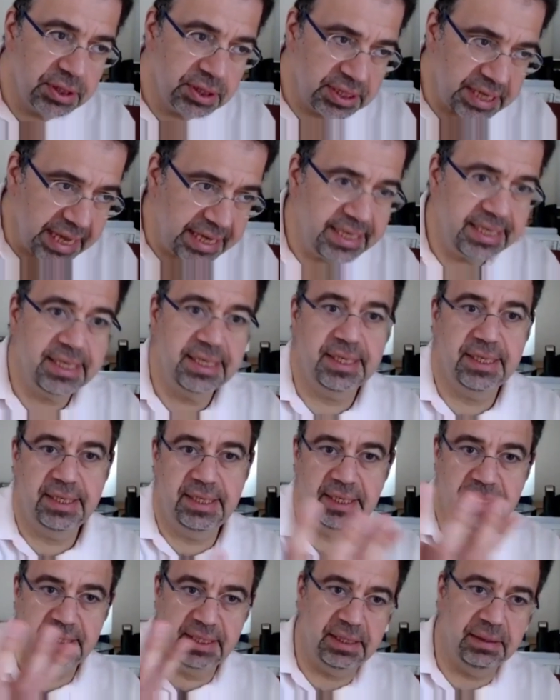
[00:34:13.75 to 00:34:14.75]
state
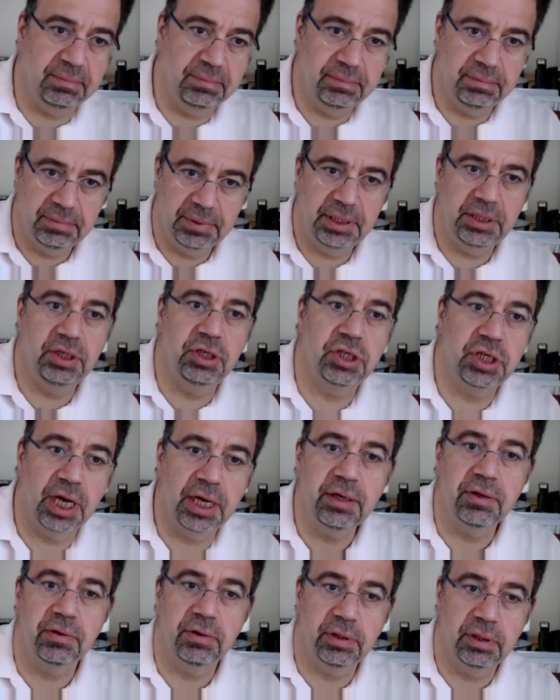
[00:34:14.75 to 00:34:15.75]
system in
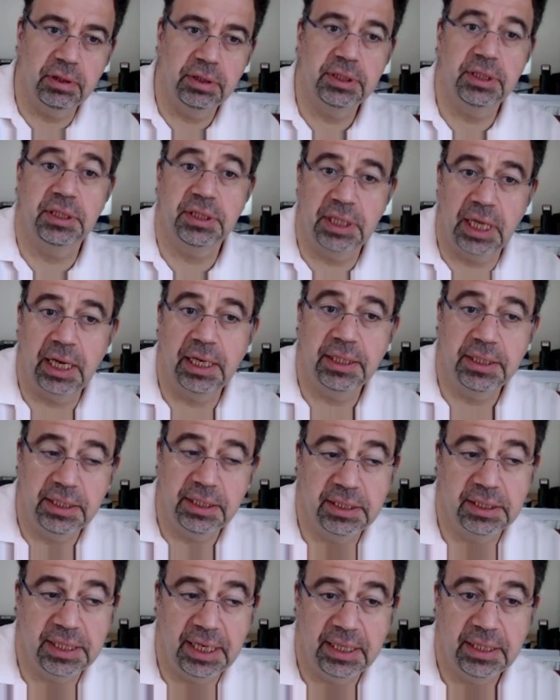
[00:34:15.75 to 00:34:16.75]
general, society
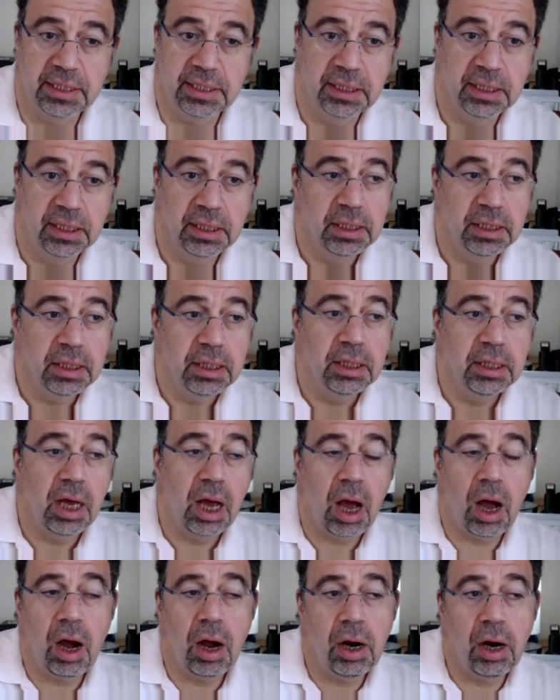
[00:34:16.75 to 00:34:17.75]
states,
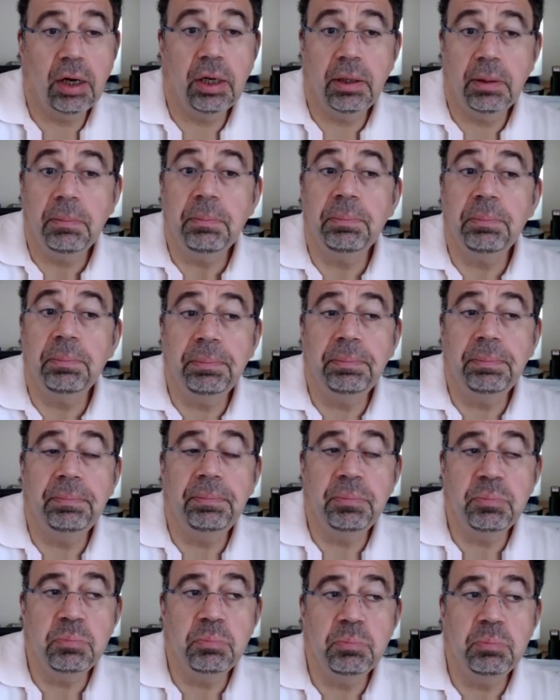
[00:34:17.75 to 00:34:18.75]
are
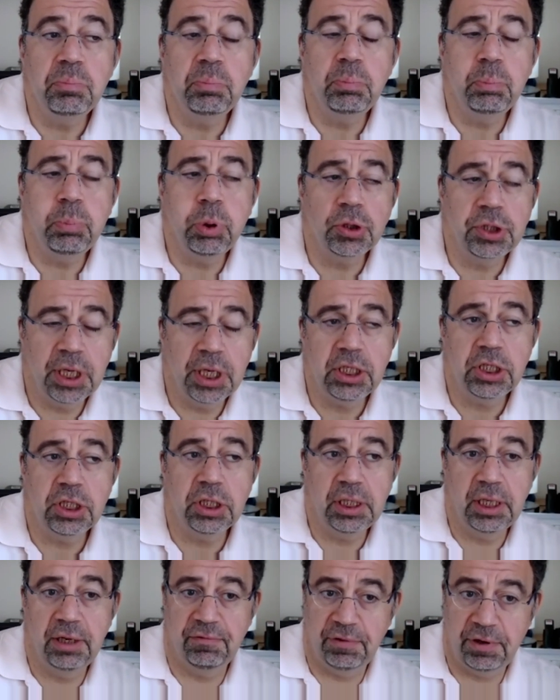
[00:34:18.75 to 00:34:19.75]

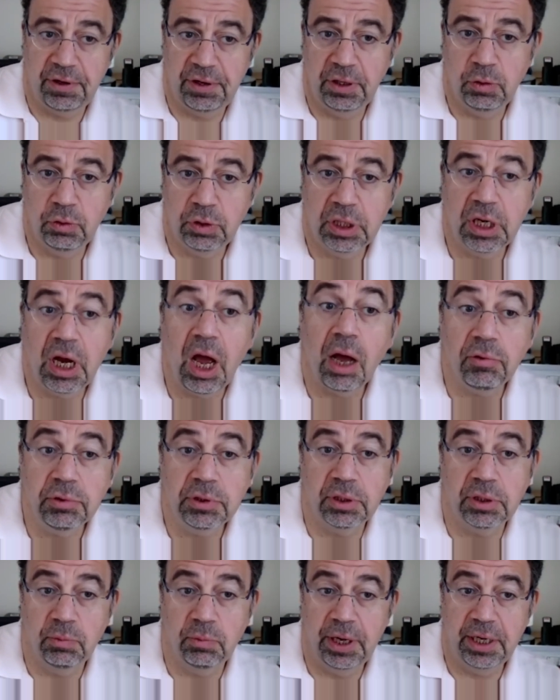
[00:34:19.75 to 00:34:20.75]
potentially a very good
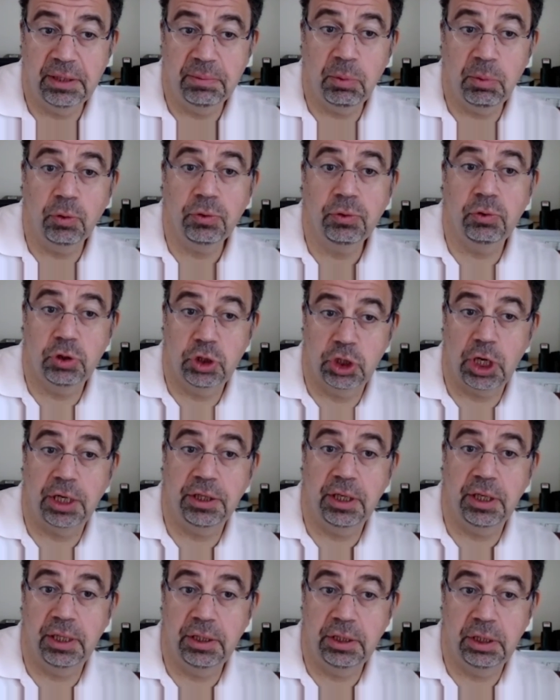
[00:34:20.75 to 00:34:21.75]
counterweight both to
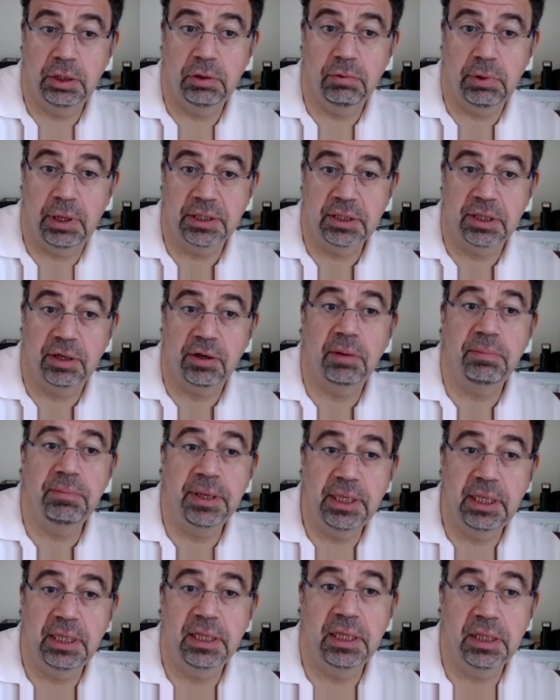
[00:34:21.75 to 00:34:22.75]
China and the US. There are
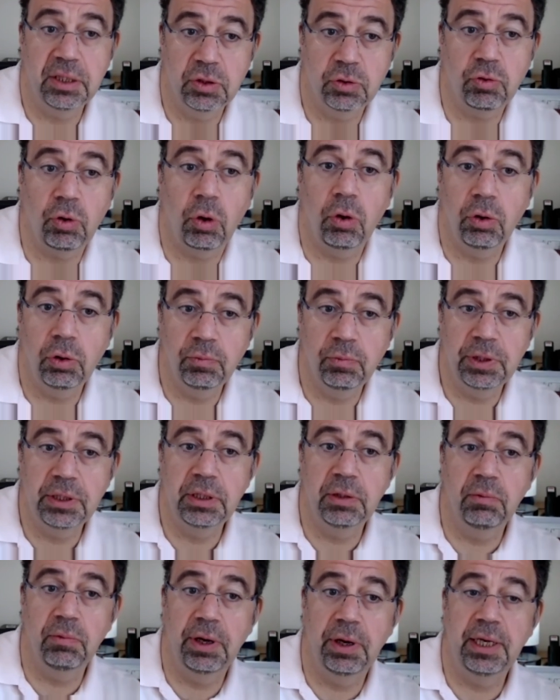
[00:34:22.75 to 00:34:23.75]
many things wrong with
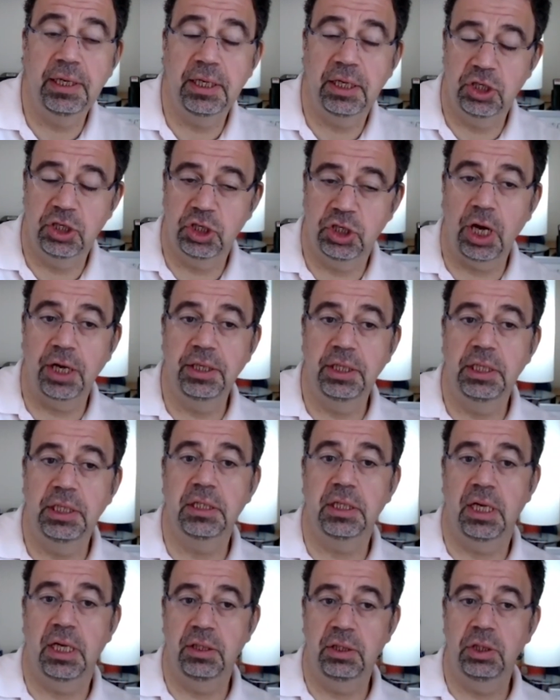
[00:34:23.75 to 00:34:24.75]
the way that
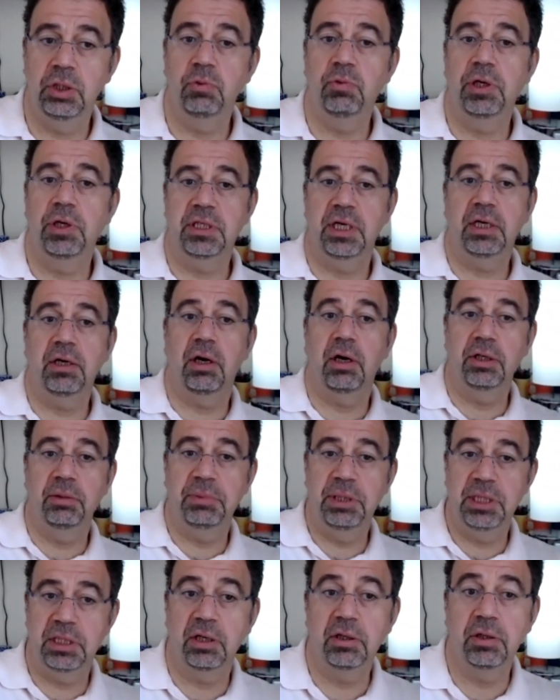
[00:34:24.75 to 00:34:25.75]
Chinese and the US
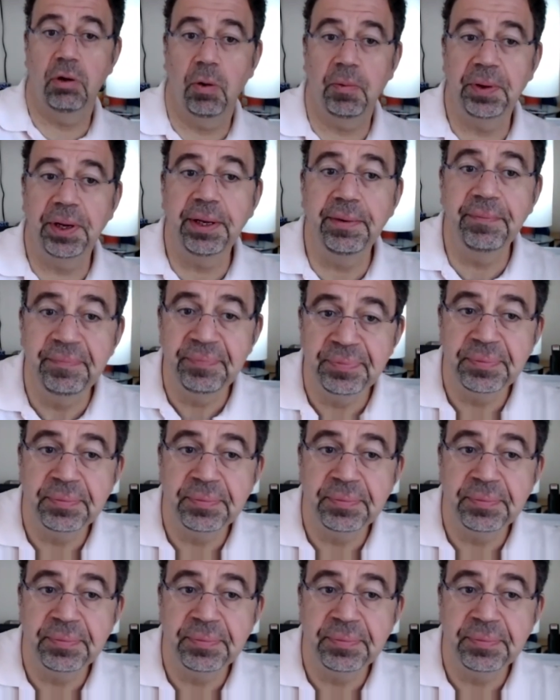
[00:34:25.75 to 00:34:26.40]
economies are going.